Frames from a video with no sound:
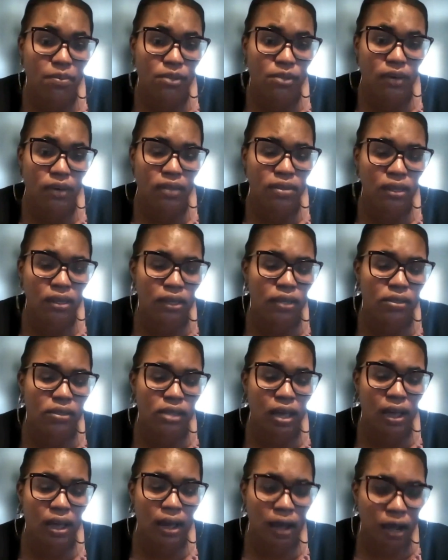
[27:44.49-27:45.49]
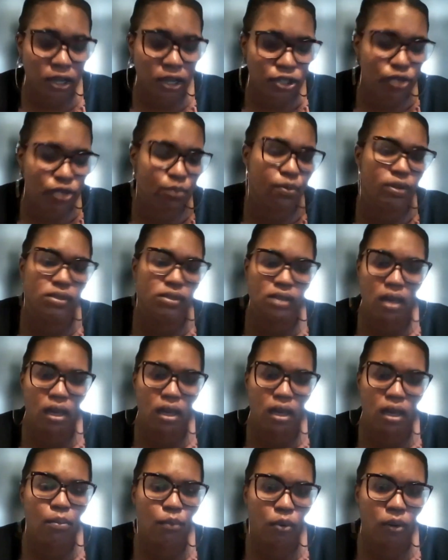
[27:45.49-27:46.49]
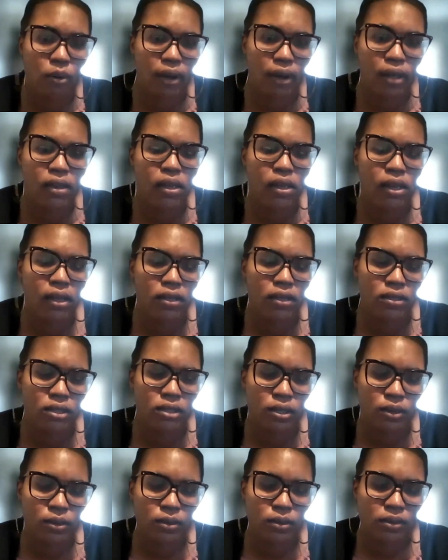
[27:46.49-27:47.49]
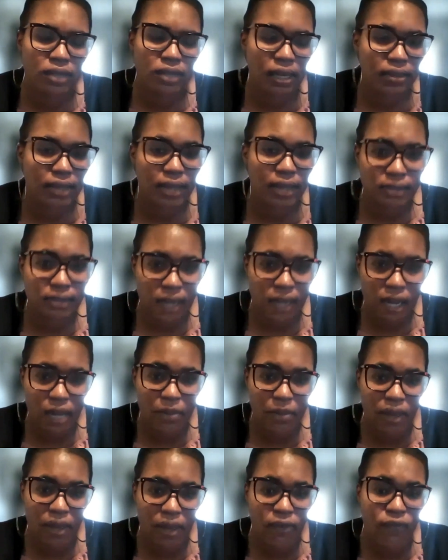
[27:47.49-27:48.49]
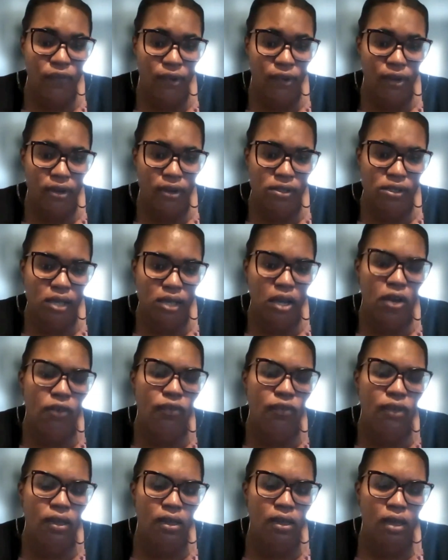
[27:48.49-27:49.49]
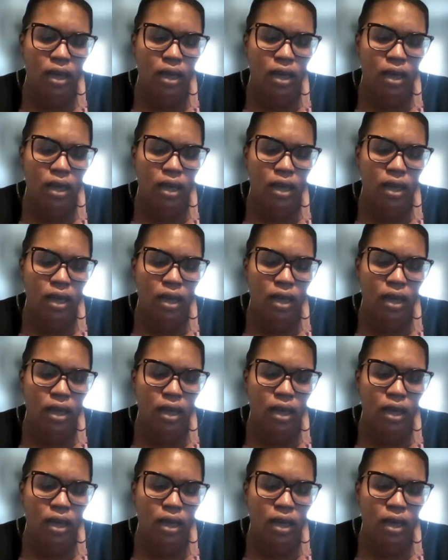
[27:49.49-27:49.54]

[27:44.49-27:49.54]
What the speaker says: So I think it's 100% important to take that time out for yourself.